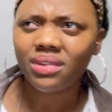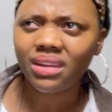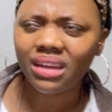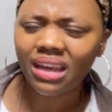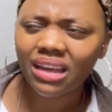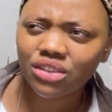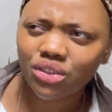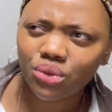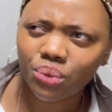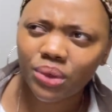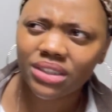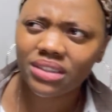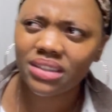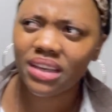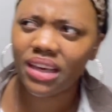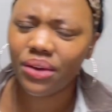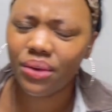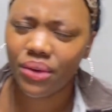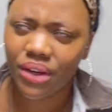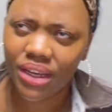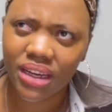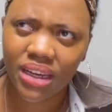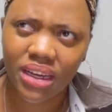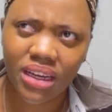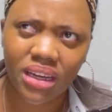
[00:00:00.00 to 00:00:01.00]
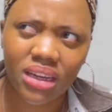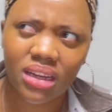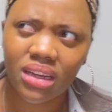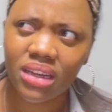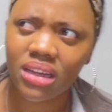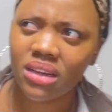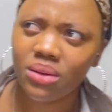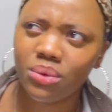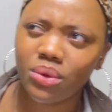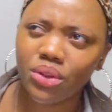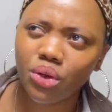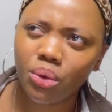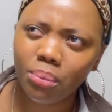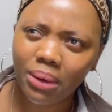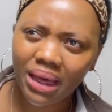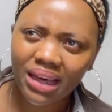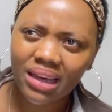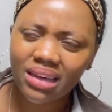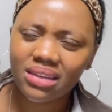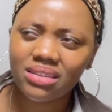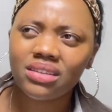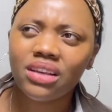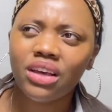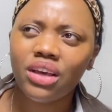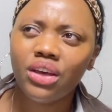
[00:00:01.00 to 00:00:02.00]
At your waiting area with your
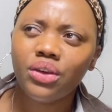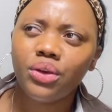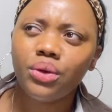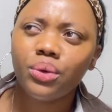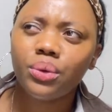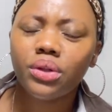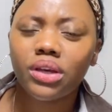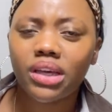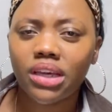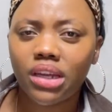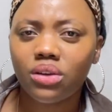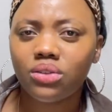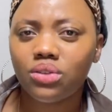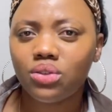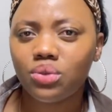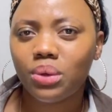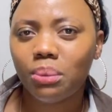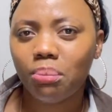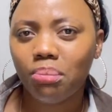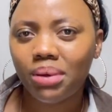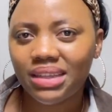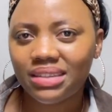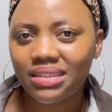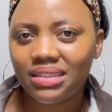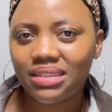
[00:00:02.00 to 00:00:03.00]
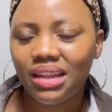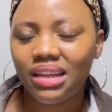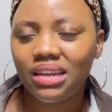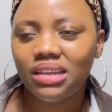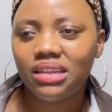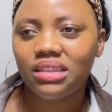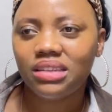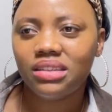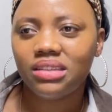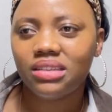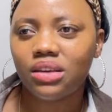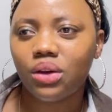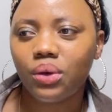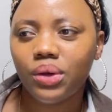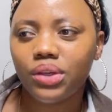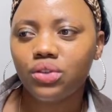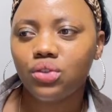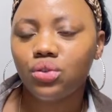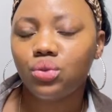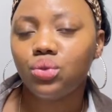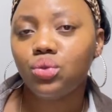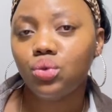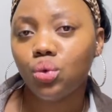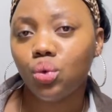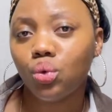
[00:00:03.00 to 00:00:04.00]
bags, you will get onto a bus that is going
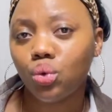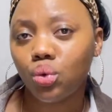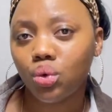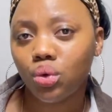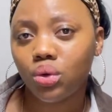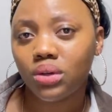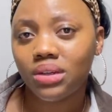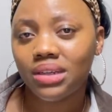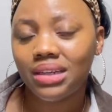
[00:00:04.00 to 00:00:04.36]
to your